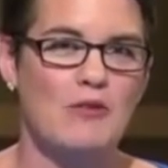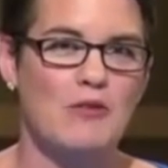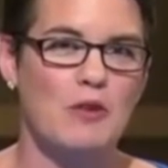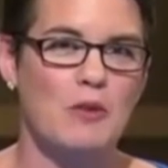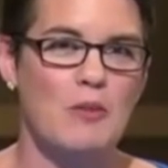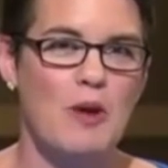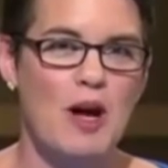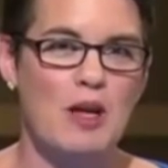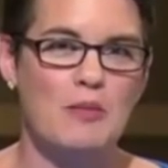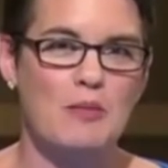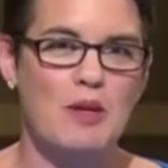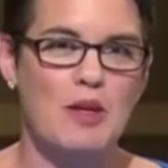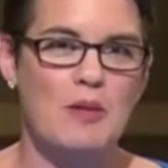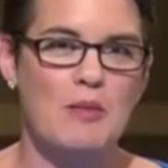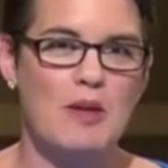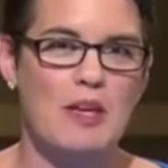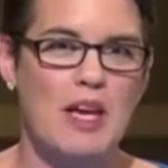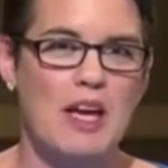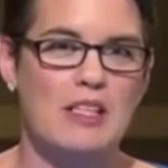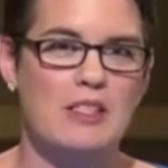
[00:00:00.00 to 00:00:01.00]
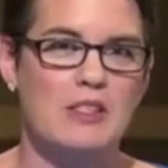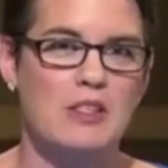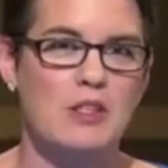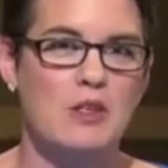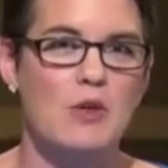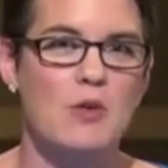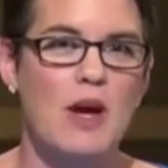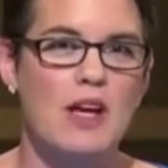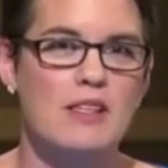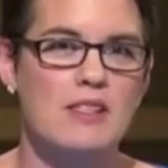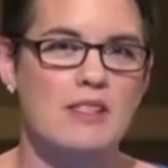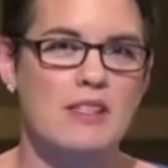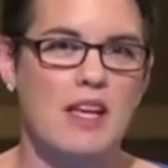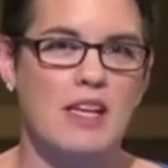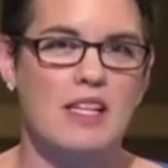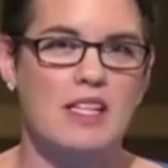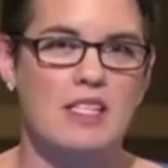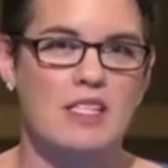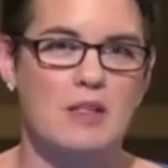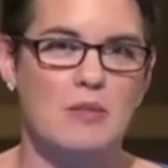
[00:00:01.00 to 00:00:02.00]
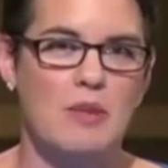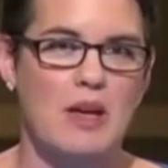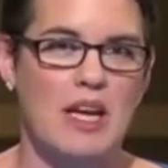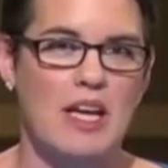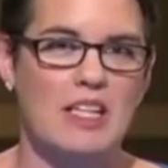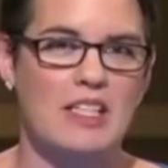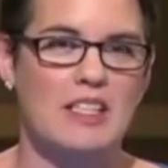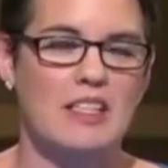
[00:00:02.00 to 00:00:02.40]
Vermont PBS U.S. Senate debate